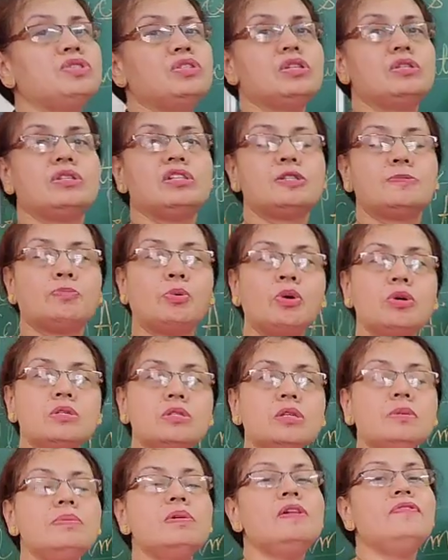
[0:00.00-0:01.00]
which is
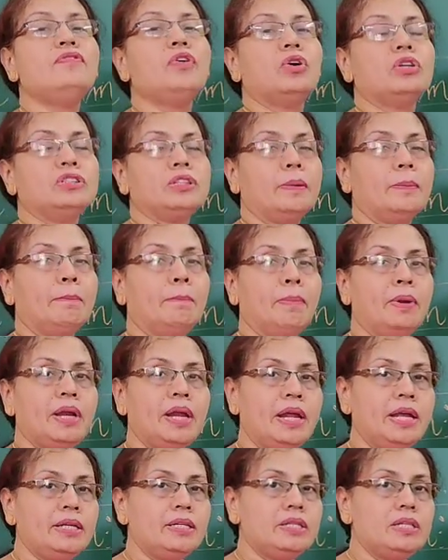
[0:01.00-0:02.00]
responsible for the
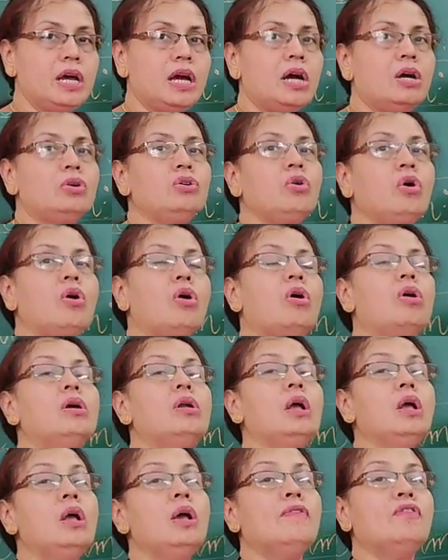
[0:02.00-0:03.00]
breakdown
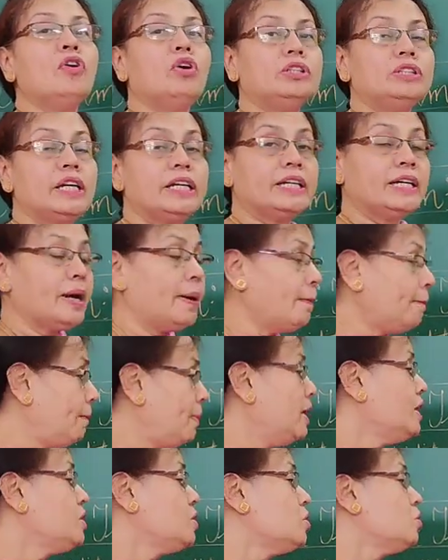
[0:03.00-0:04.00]
or for the
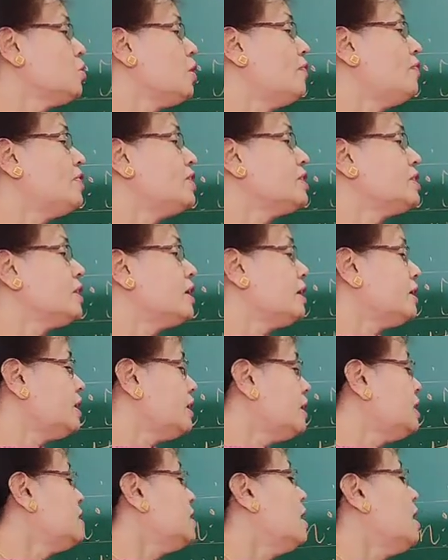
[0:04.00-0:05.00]
completion of a
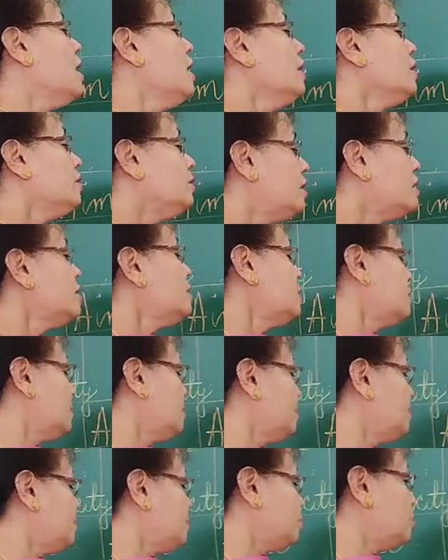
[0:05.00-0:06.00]
circuit.
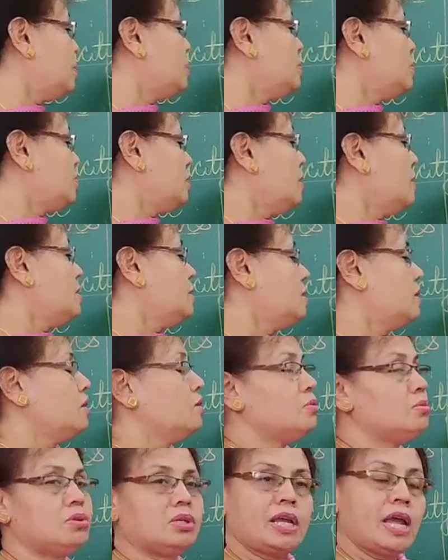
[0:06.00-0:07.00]
This switch
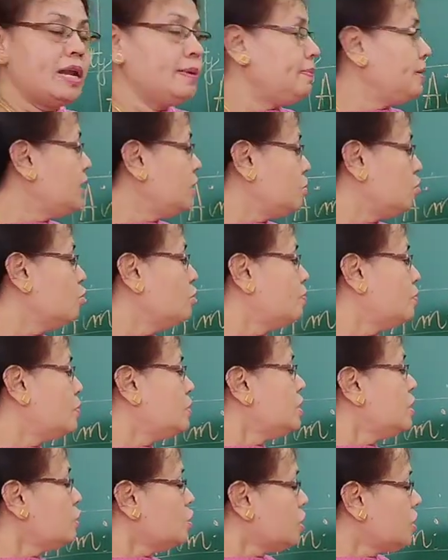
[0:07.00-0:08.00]
can be in two
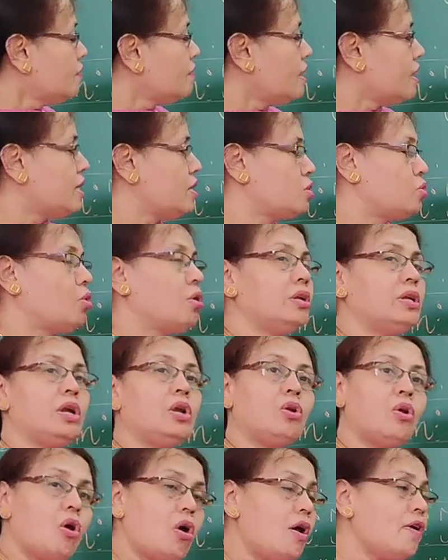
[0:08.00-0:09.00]
positions. One is on
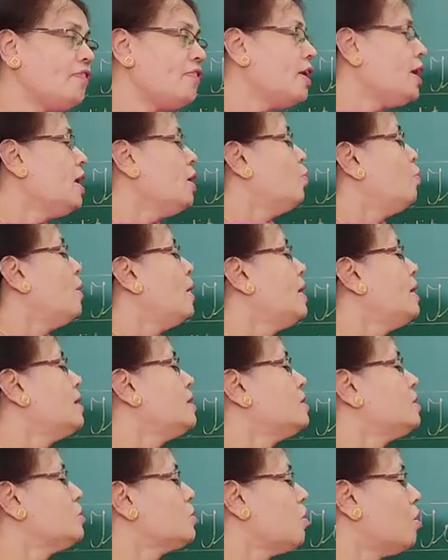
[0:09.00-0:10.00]
and off. When
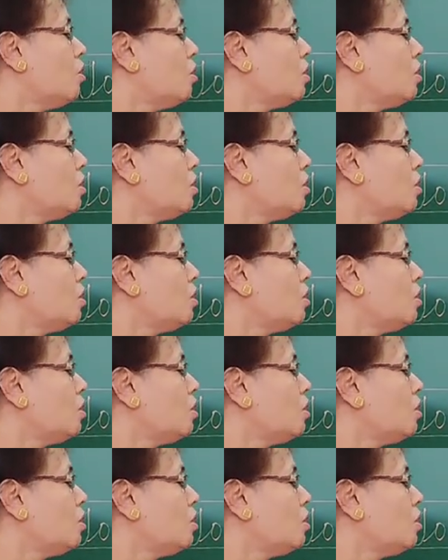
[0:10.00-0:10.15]
it is in